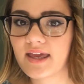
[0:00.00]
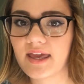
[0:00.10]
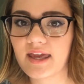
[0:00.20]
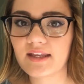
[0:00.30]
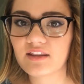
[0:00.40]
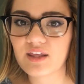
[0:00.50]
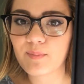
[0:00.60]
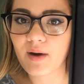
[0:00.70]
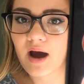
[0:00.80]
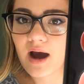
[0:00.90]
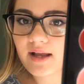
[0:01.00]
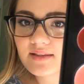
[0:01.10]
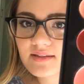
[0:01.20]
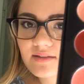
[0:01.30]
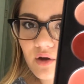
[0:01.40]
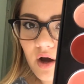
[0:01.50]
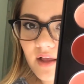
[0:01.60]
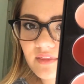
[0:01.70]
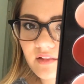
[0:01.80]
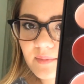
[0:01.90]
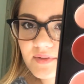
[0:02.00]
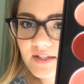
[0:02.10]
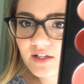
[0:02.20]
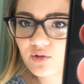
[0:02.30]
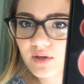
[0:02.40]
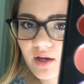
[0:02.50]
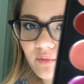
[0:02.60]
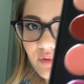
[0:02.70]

in the pots on the lipstick. You can't